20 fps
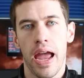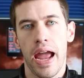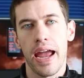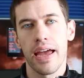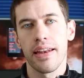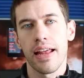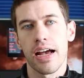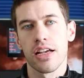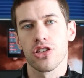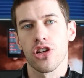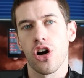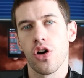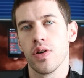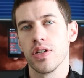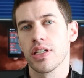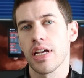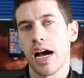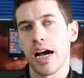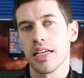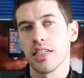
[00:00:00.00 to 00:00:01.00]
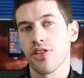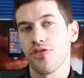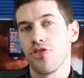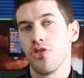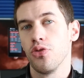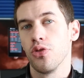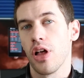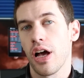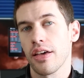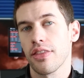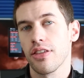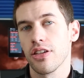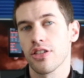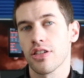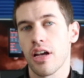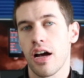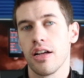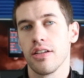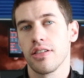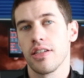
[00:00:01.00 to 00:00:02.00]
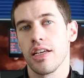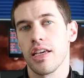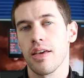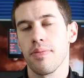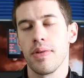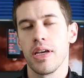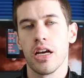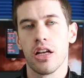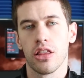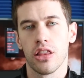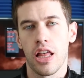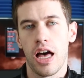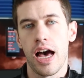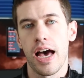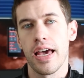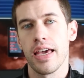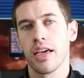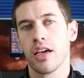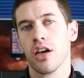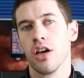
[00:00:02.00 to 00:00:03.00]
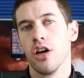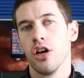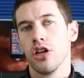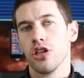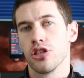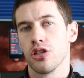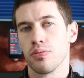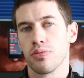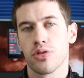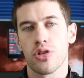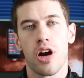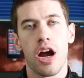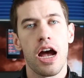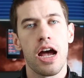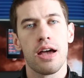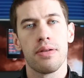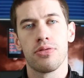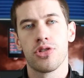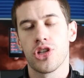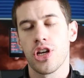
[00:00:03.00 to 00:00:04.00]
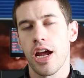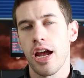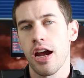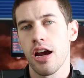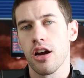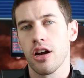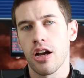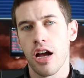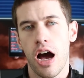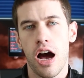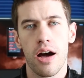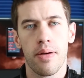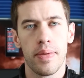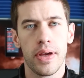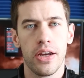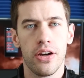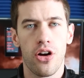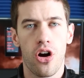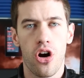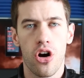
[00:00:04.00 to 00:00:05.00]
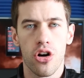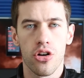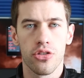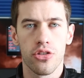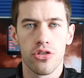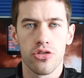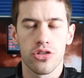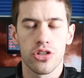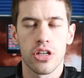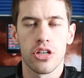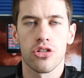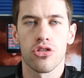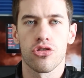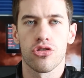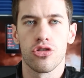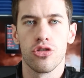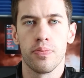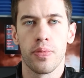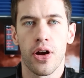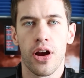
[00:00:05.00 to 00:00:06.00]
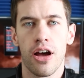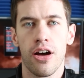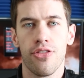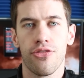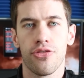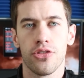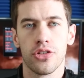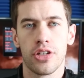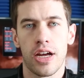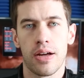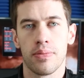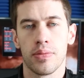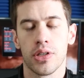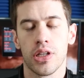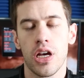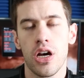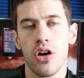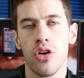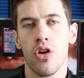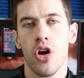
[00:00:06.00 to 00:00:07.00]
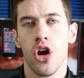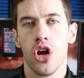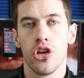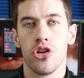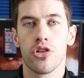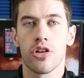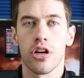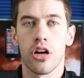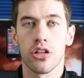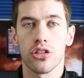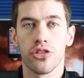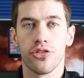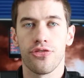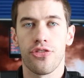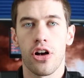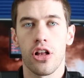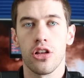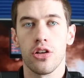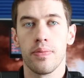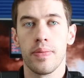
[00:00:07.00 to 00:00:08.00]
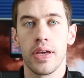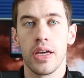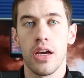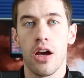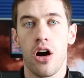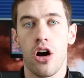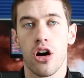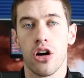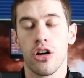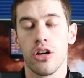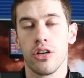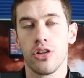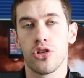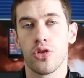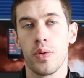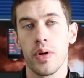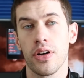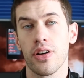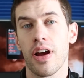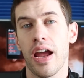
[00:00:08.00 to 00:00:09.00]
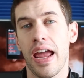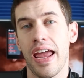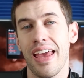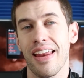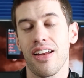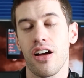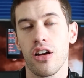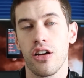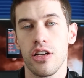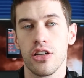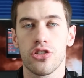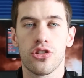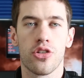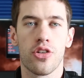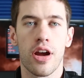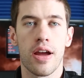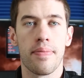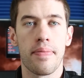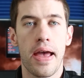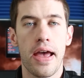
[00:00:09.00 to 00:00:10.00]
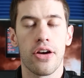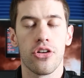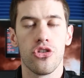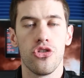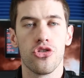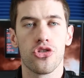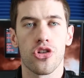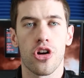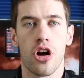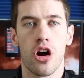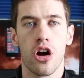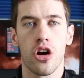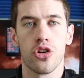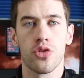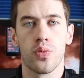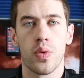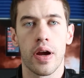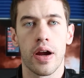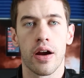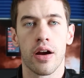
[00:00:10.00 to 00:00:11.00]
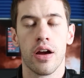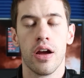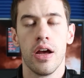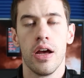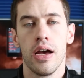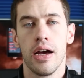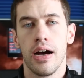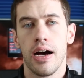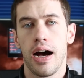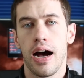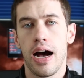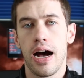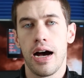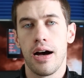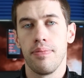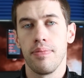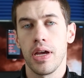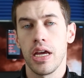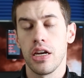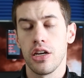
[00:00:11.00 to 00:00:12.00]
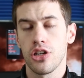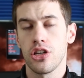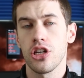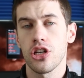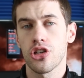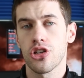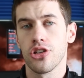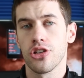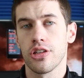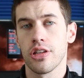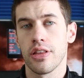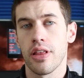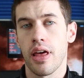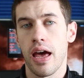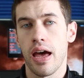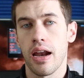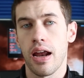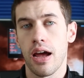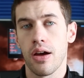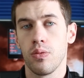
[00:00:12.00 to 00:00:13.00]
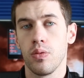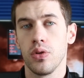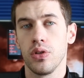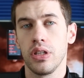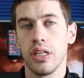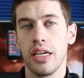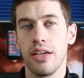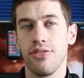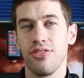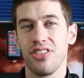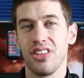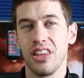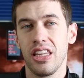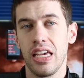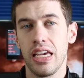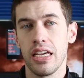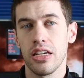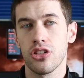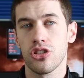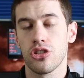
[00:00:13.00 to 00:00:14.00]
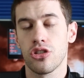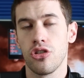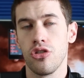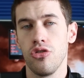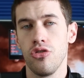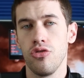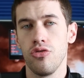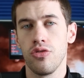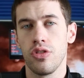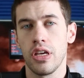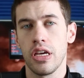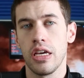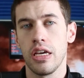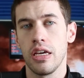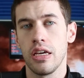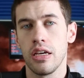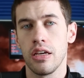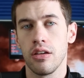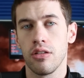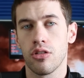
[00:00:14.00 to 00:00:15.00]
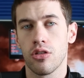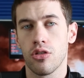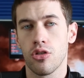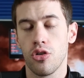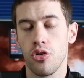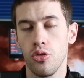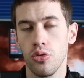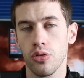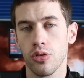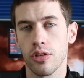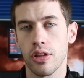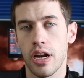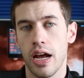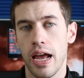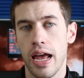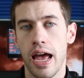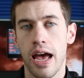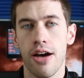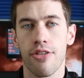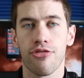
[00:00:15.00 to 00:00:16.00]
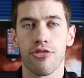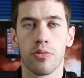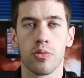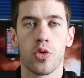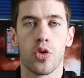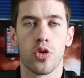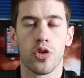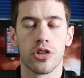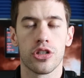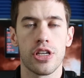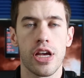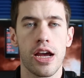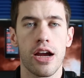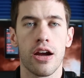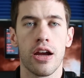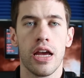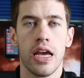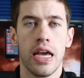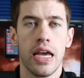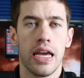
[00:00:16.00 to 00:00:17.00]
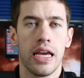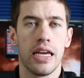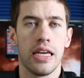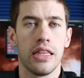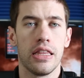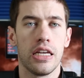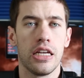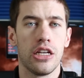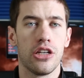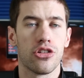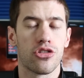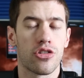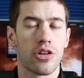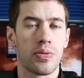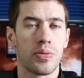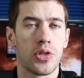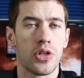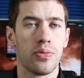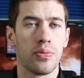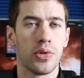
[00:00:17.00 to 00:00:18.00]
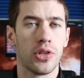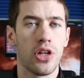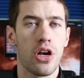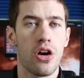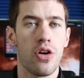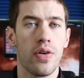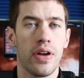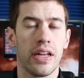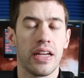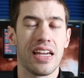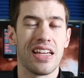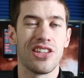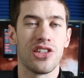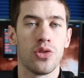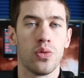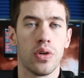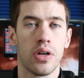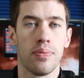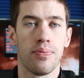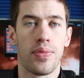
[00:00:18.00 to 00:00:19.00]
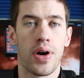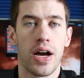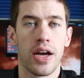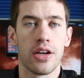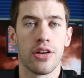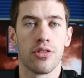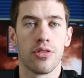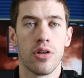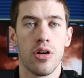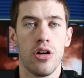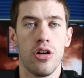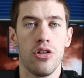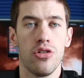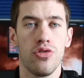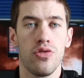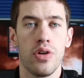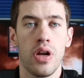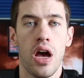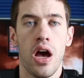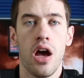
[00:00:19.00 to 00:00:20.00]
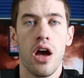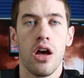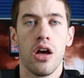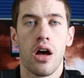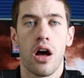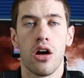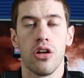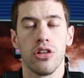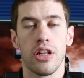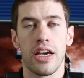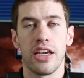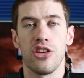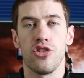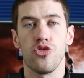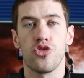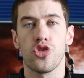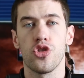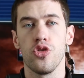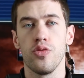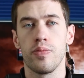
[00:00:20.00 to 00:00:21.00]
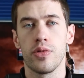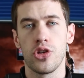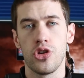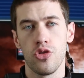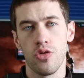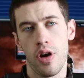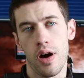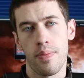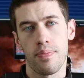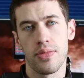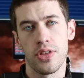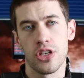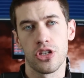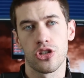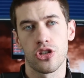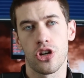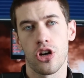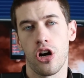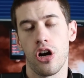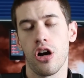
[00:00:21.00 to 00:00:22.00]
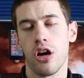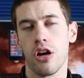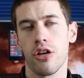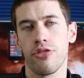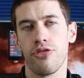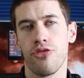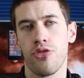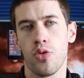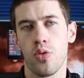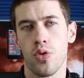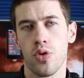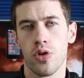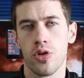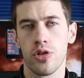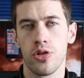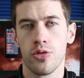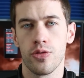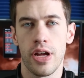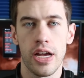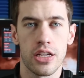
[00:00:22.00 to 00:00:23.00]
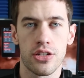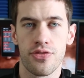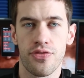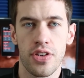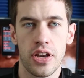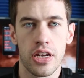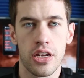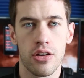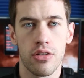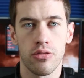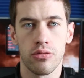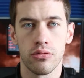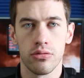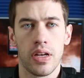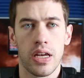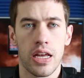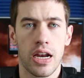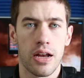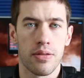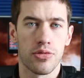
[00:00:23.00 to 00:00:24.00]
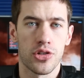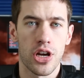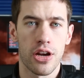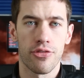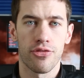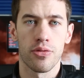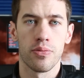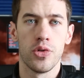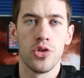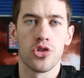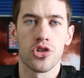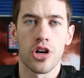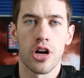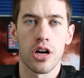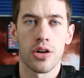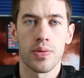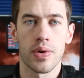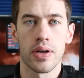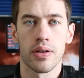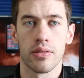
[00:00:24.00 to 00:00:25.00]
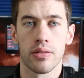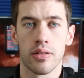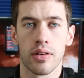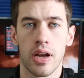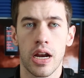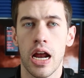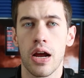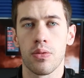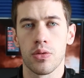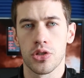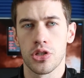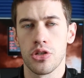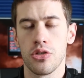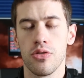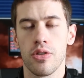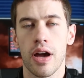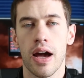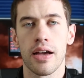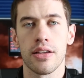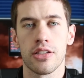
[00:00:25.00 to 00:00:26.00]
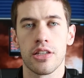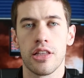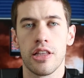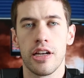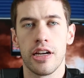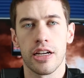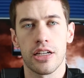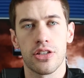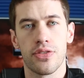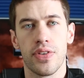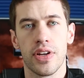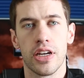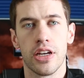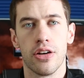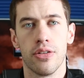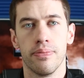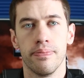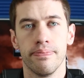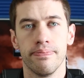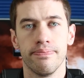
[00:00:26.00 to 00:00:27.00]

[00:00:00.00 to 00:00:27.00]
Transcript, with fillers: And as always, guys, if you like this content, give me a like, subscribe, share, comment. All those things are super helpful down below. You can also follow me on Twitter and on Instagram at Hoosier Hardware. Um, in addition to that, I will leave links to the cooler that I have from Corsair in the description below in case you want to buy your own. I'll let YouTube queue up this card for your next video. And I'm Shane from Hoosier Hardware, and I will see you guys in the next video.